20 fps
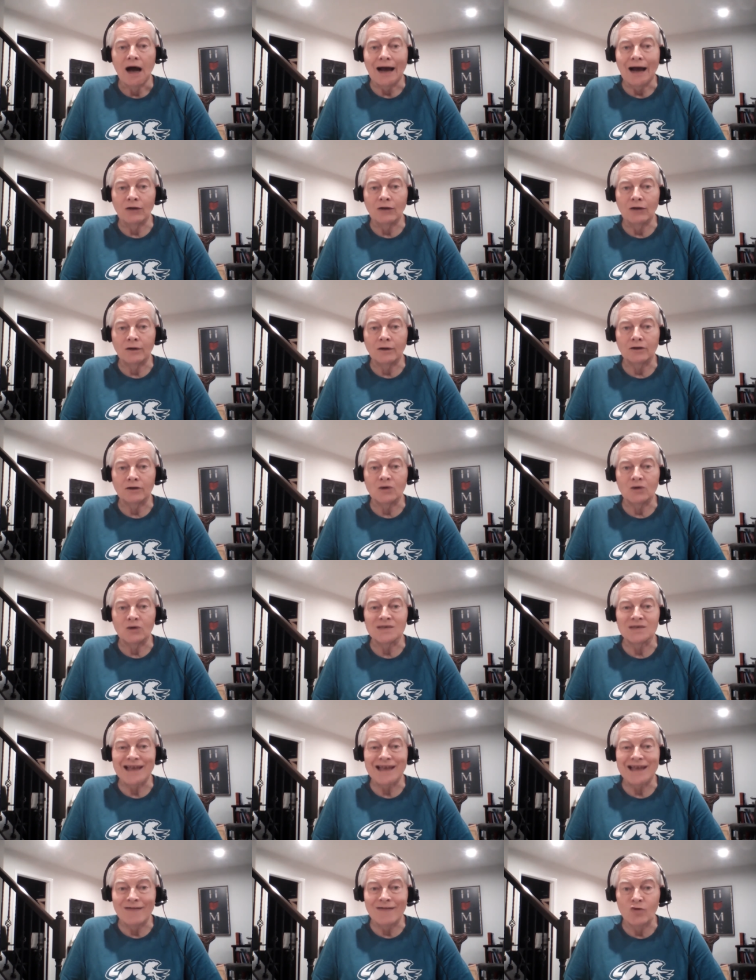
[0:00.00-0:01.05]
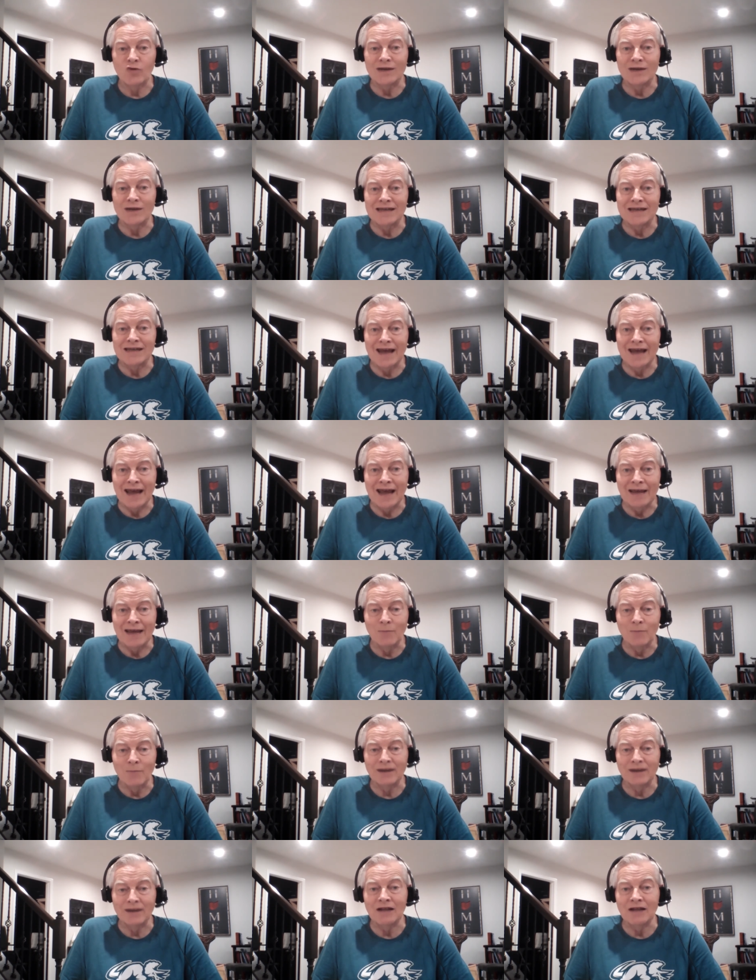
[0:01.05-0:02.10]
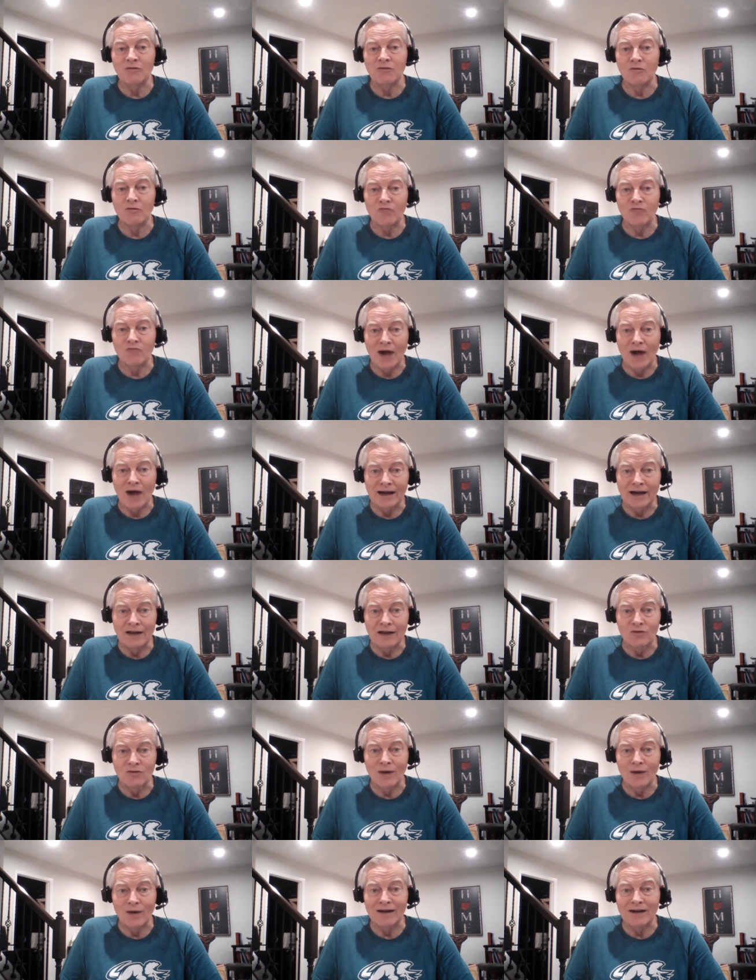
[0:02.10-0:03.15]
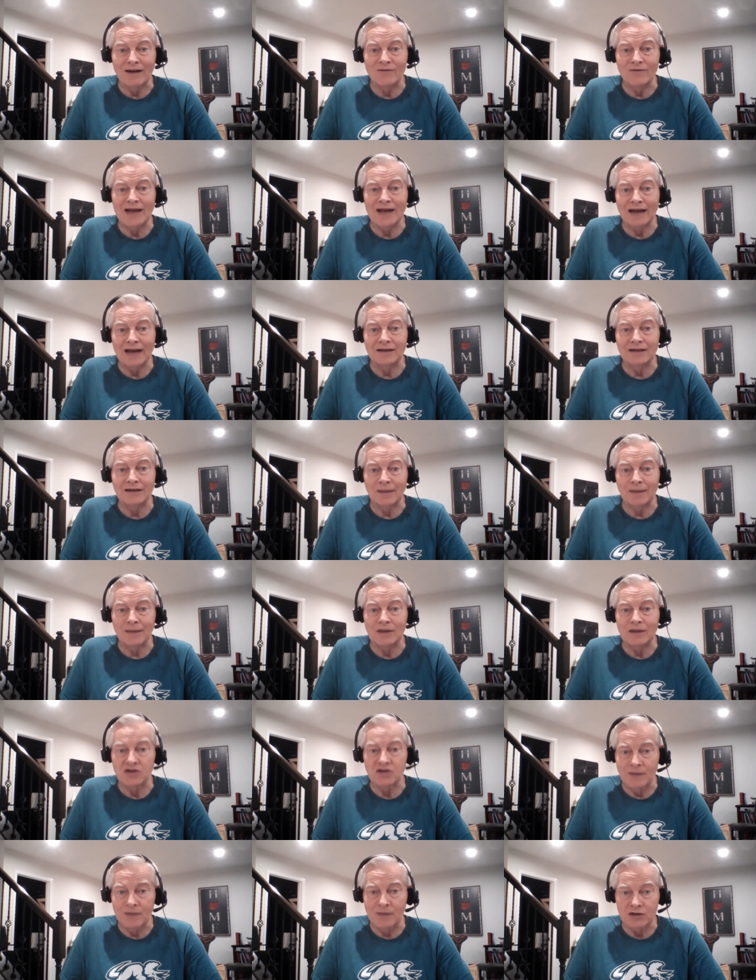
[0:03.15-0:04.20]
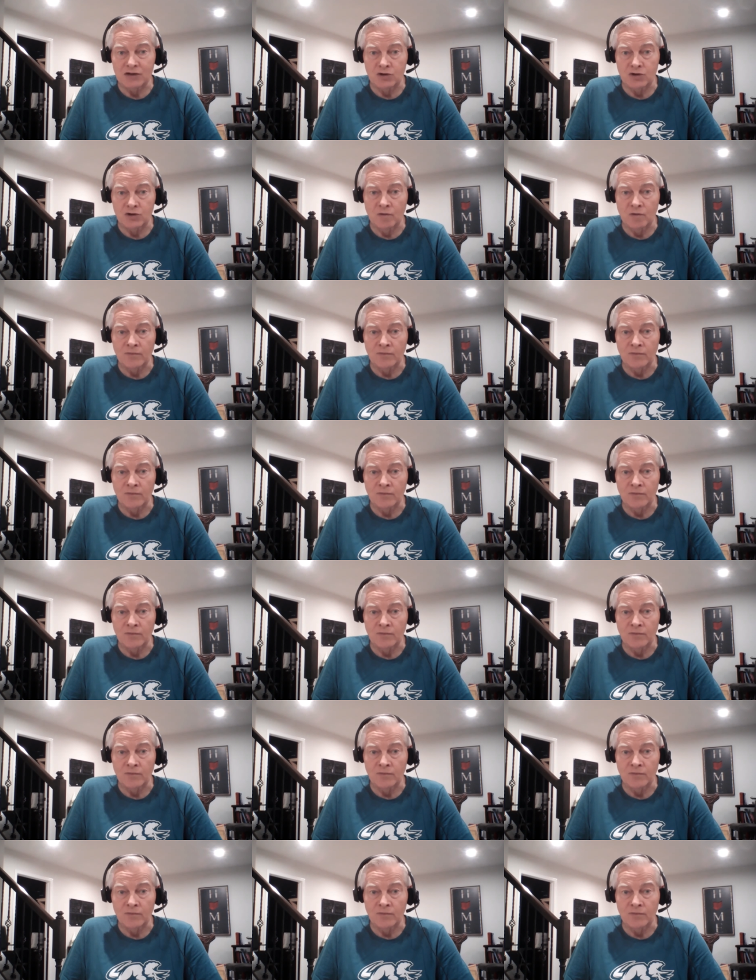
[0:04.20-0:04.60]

I look at those every day, Monday through Friday, throughout every academic semester,